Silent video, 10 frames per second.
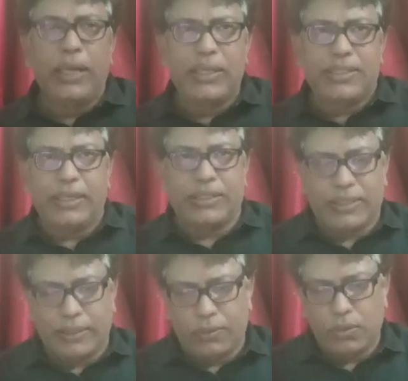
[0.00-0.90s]

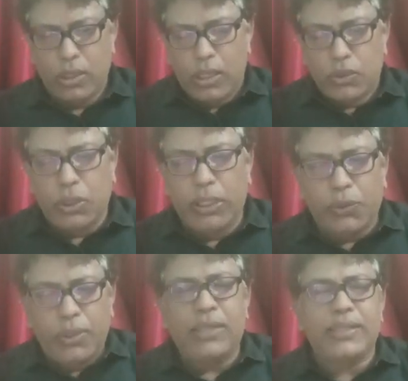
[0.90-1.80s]
section. So
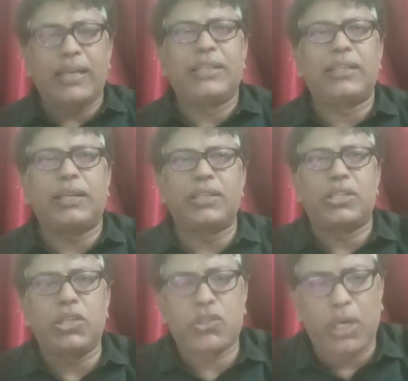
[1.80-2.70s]
editorial section
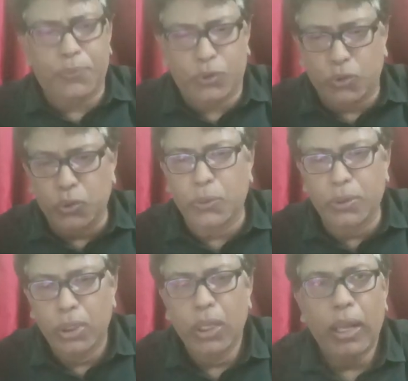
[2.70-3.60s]
consists of
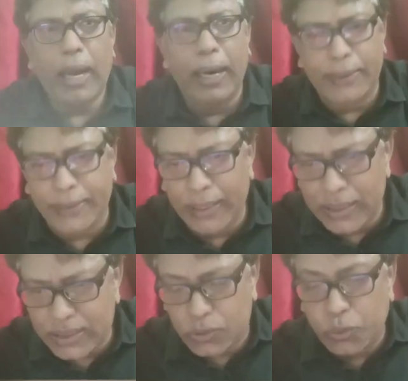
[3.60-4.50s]
two
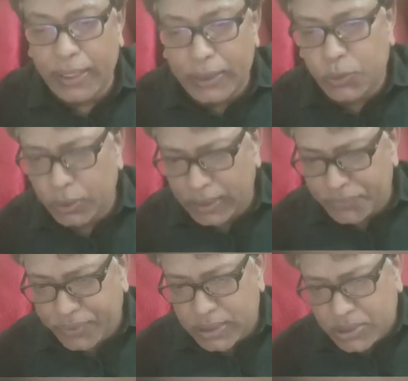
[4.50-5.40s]
articles, two editorial.
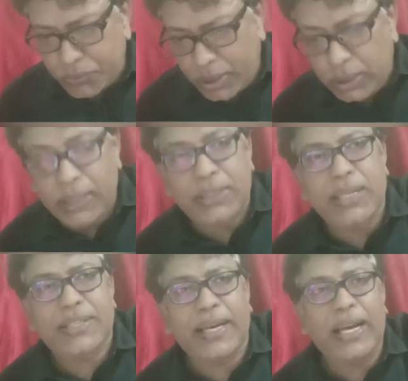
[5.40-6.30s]
First one is the
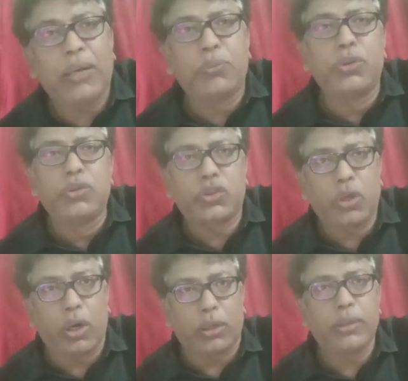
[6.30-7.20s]
second
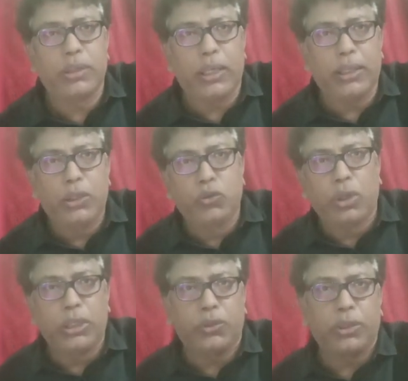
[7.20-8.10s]
moonshot, the Hindu
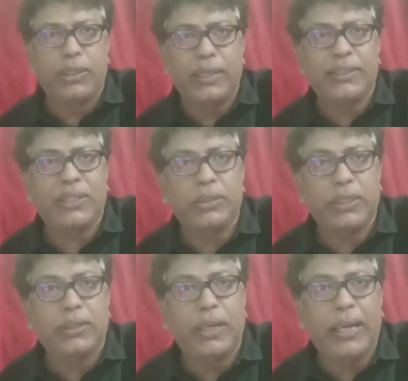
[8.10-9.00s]
editorial. Let's say
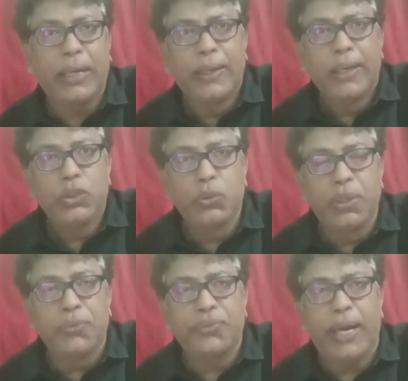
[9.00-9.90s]
generally you
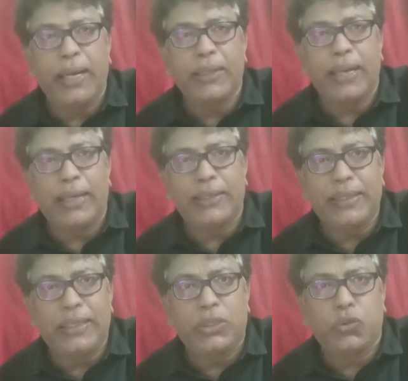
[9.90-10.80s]
will find that
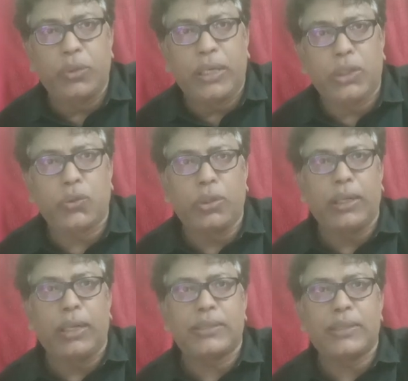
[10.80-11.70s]
these two
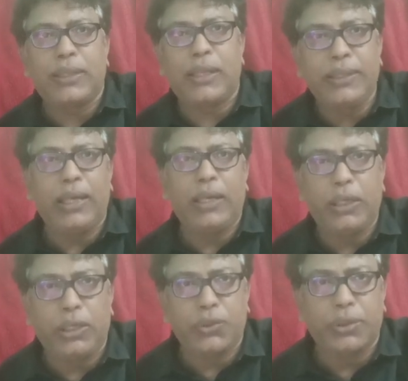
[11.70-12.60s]
editorials are the real
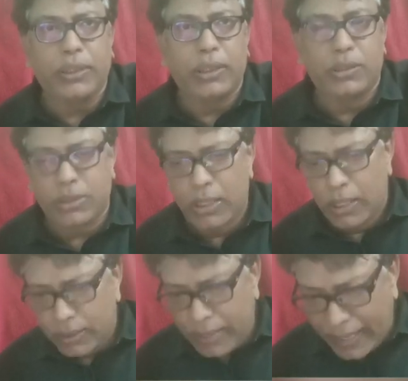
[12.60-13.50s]
editorials,
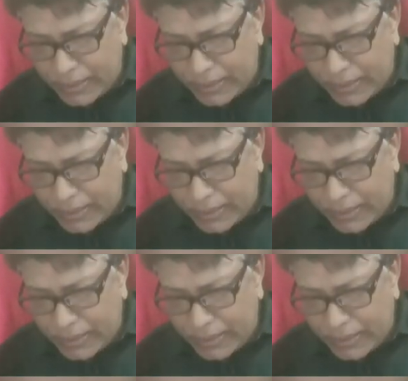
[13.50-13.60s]
like